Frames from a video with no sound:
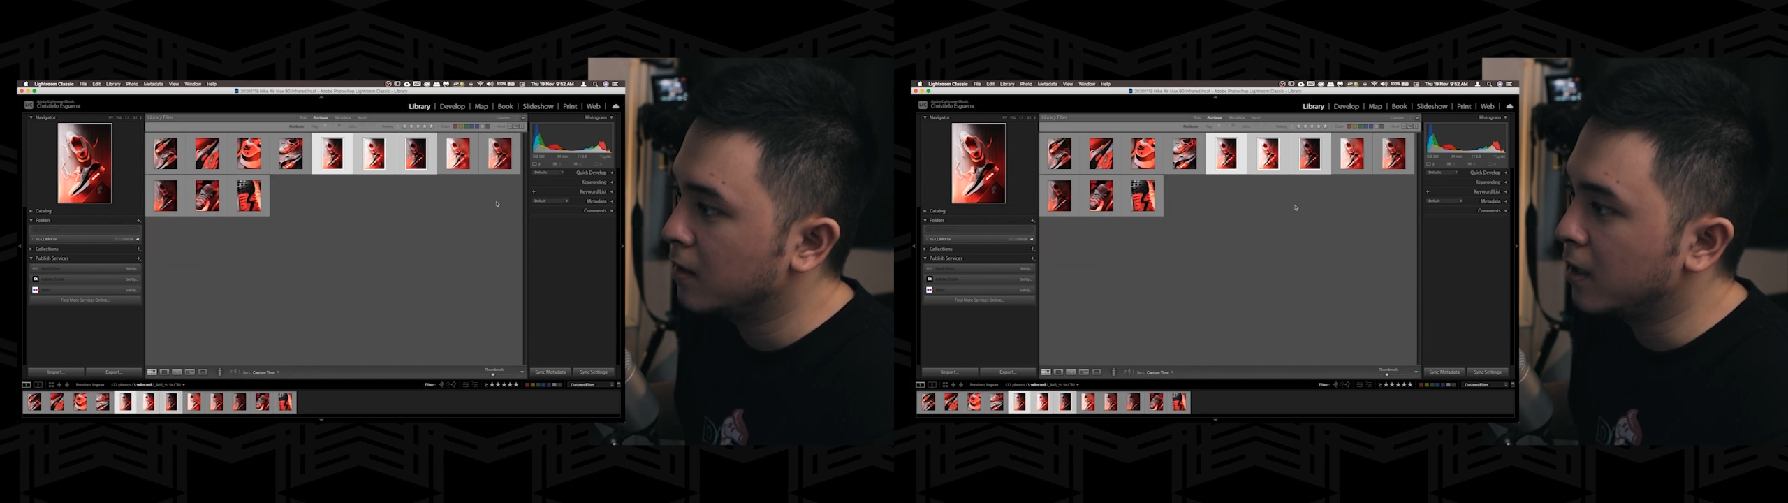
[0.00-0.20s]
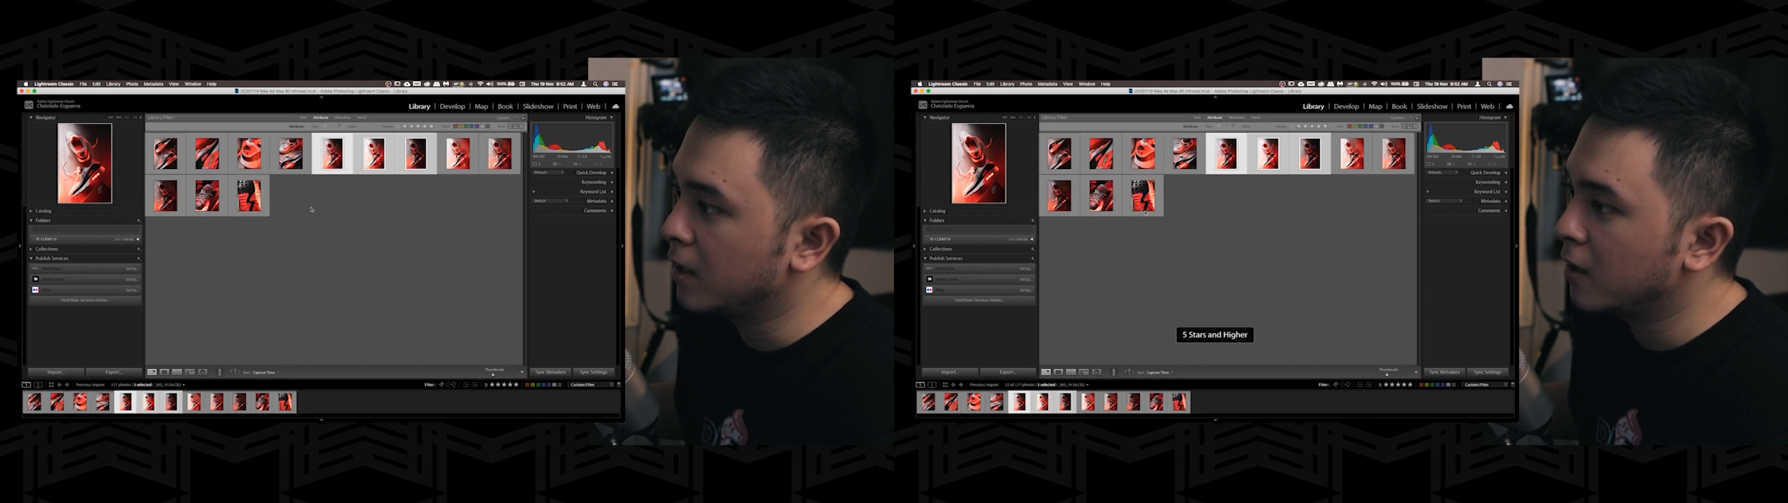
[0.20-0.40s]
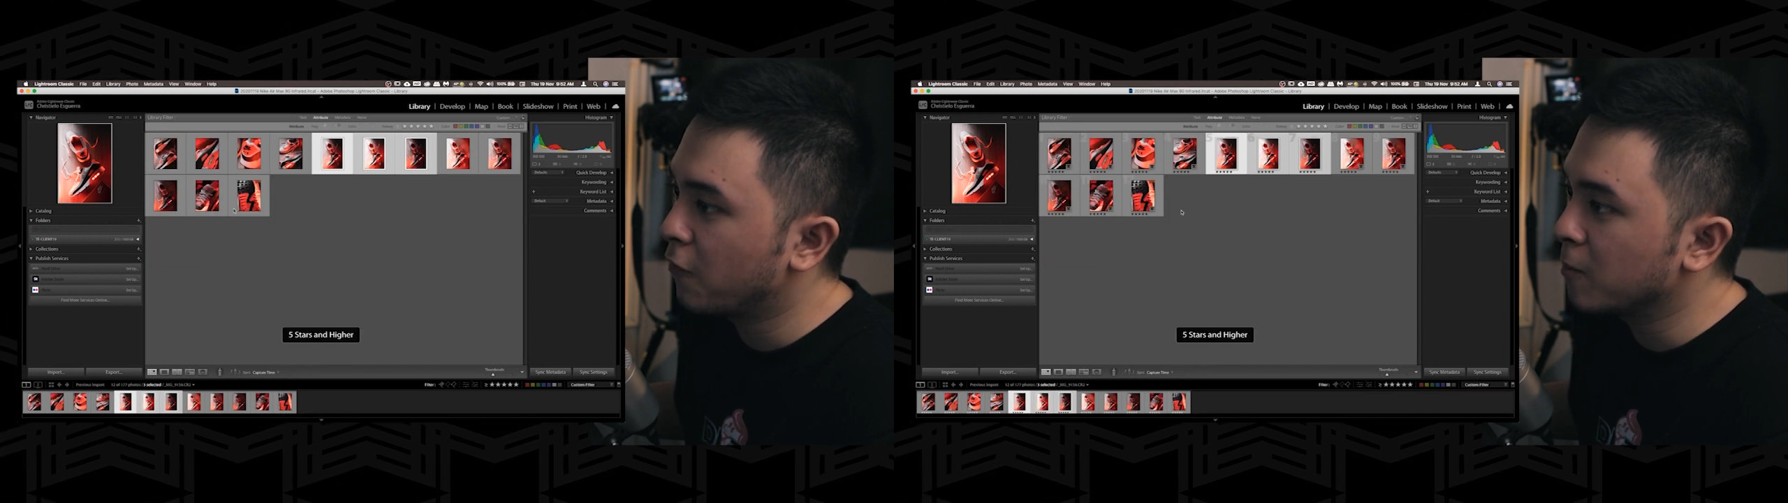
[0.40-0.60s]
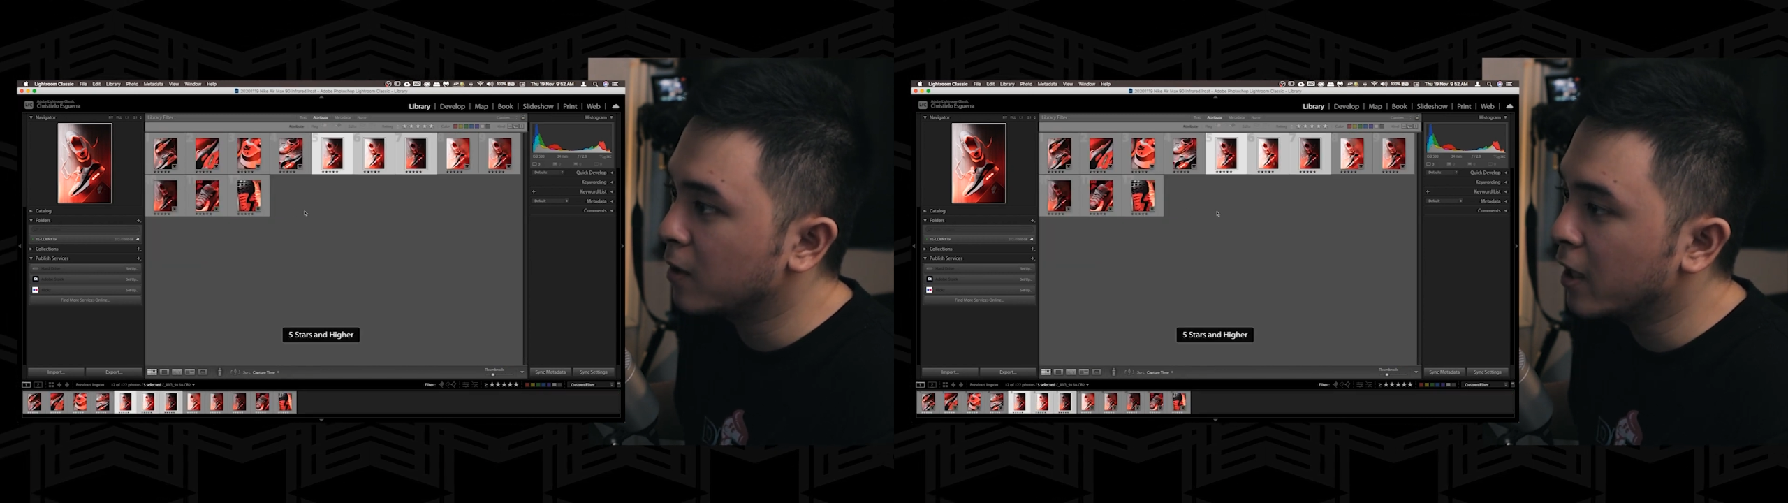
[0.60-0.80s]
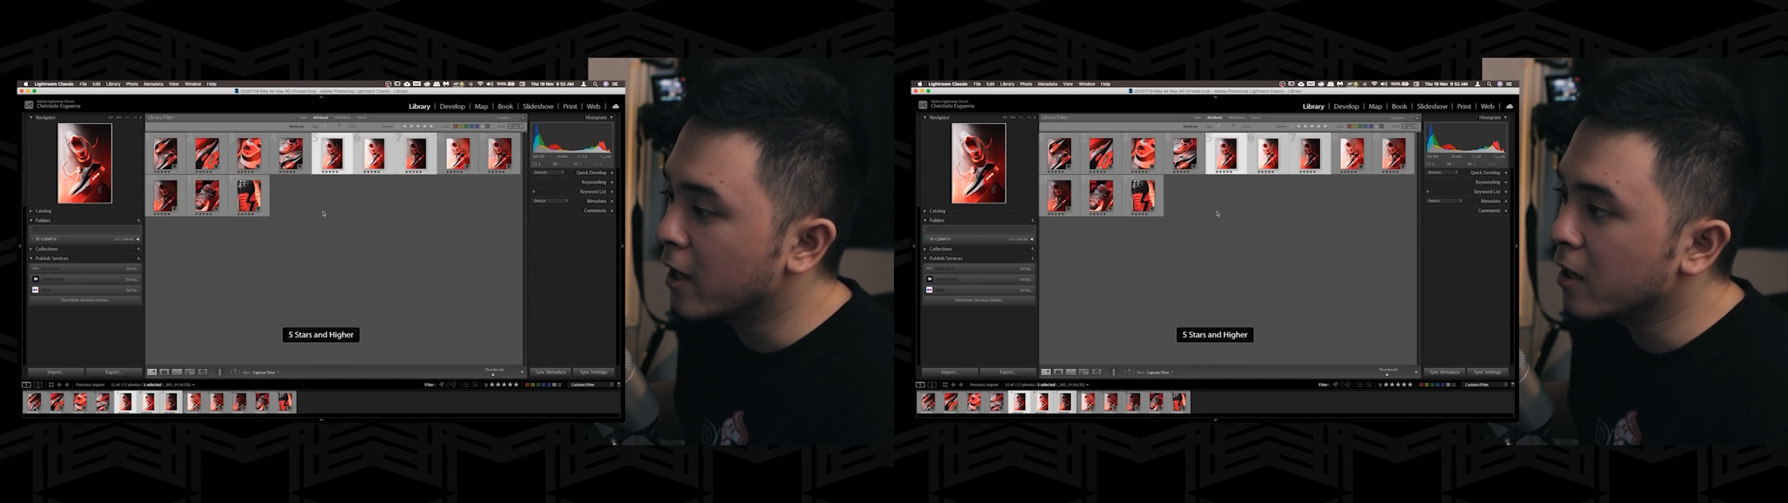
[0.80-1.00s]
And
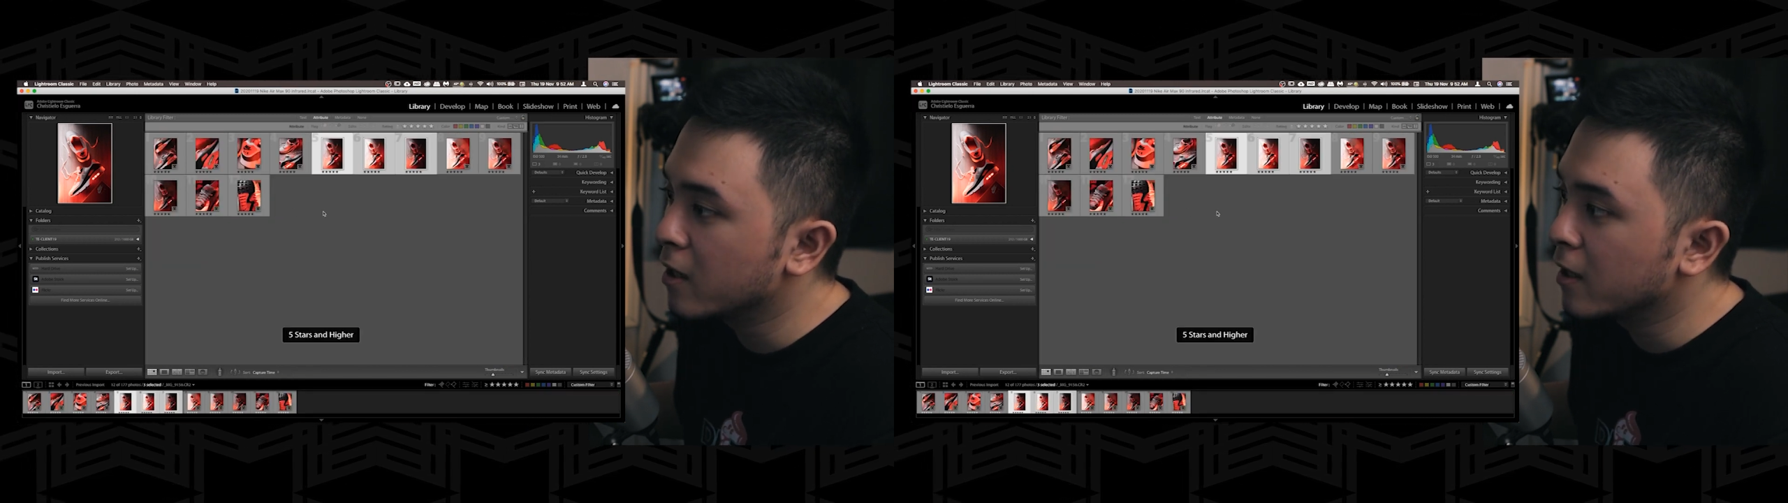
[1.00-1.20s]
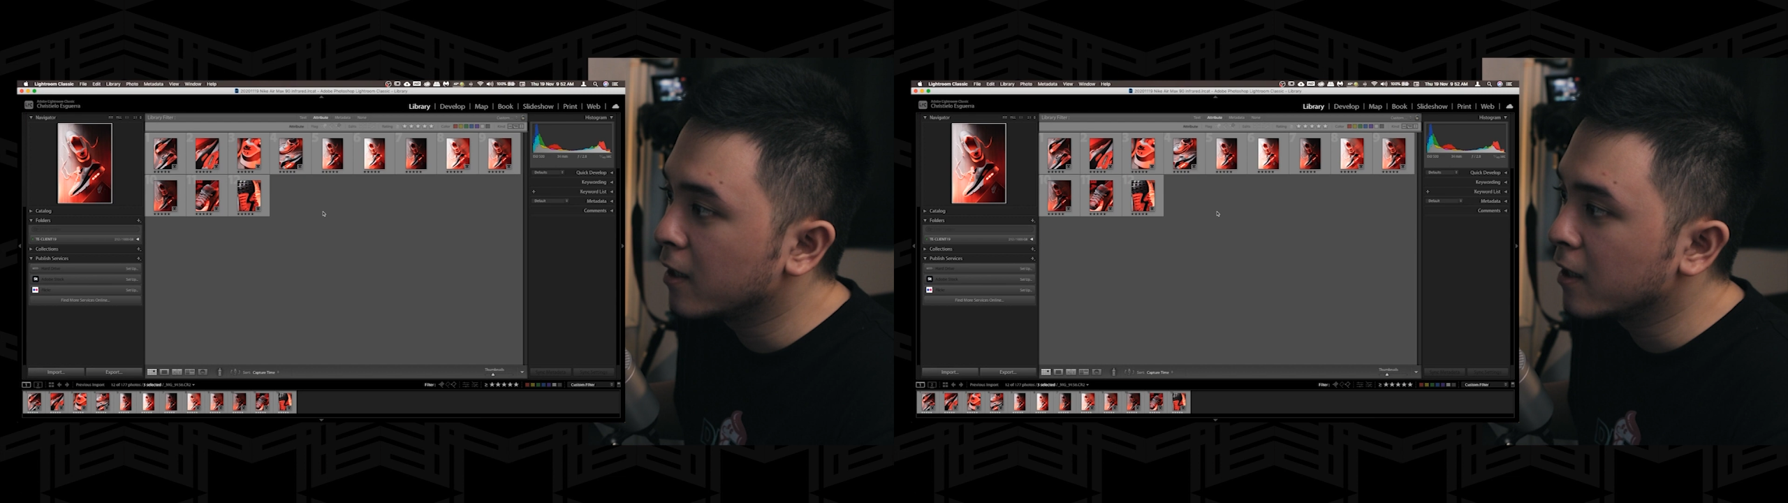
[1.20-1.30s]
from there,